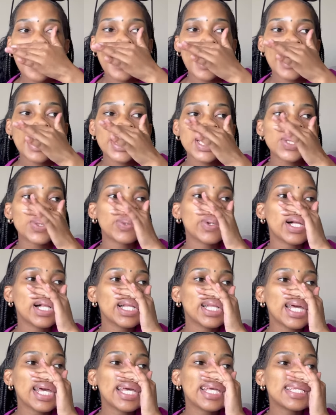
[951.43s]
As
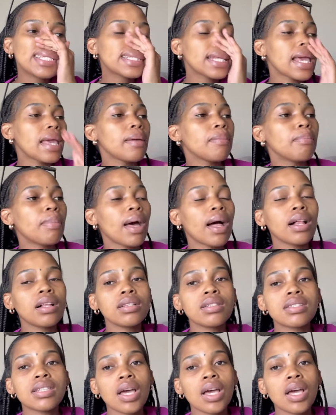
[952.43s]
well as a belt.